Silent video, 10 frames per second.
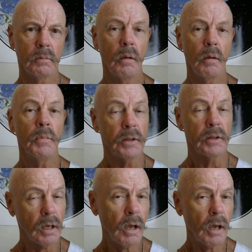But they
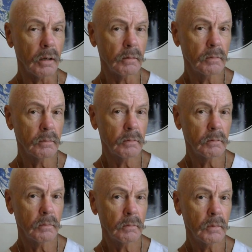can,
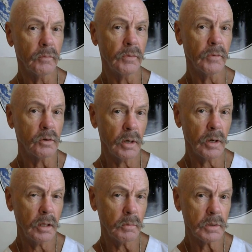if they
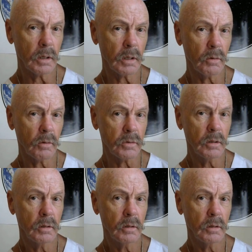train themselves